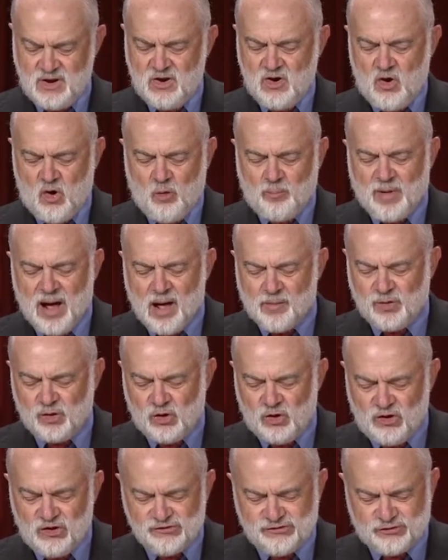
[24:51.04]
Obama
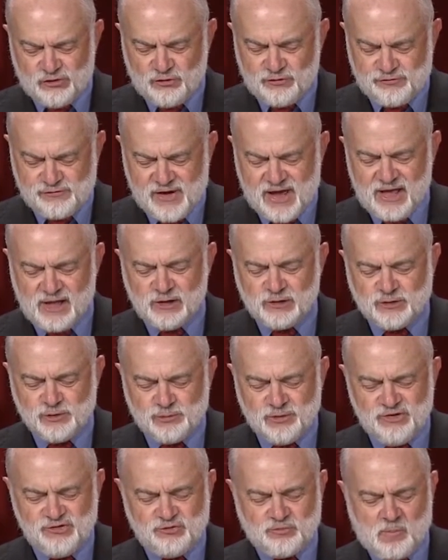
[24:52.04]
also failed to
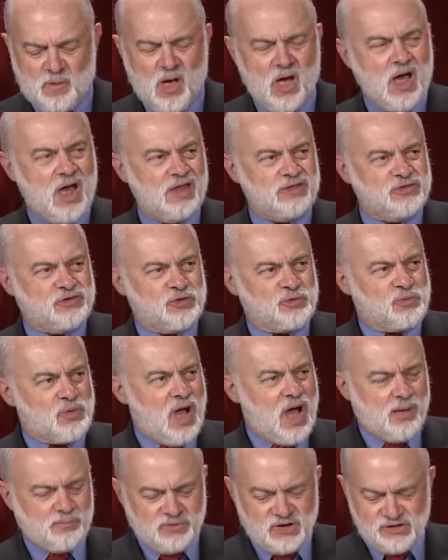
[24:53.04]
respond to
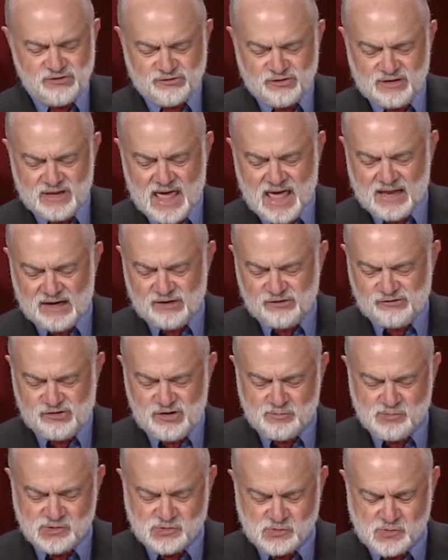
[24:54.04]
Romney's
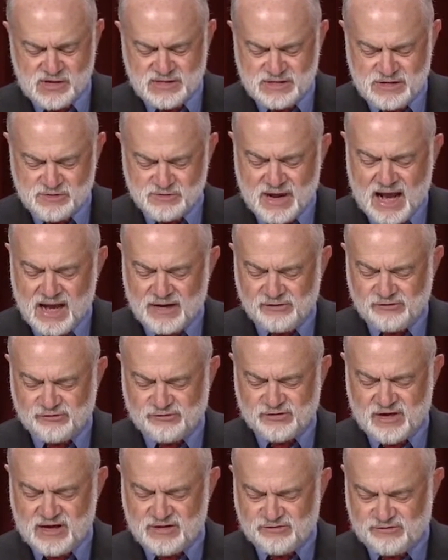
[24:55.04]
analogy between the United
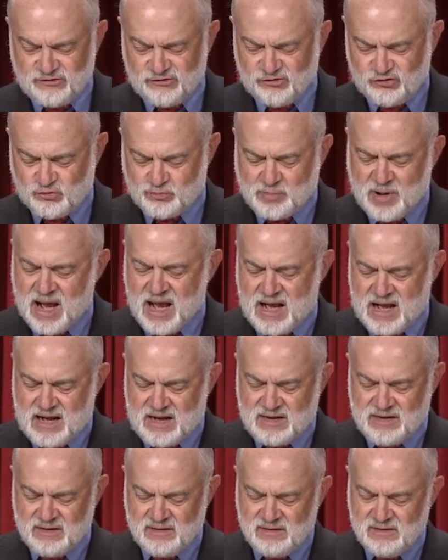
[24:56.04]
States and
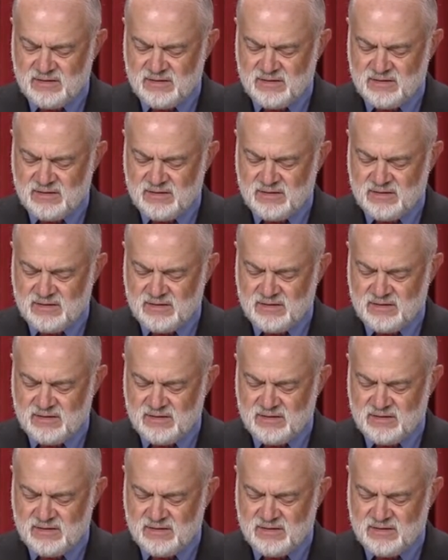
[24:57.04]
Spain,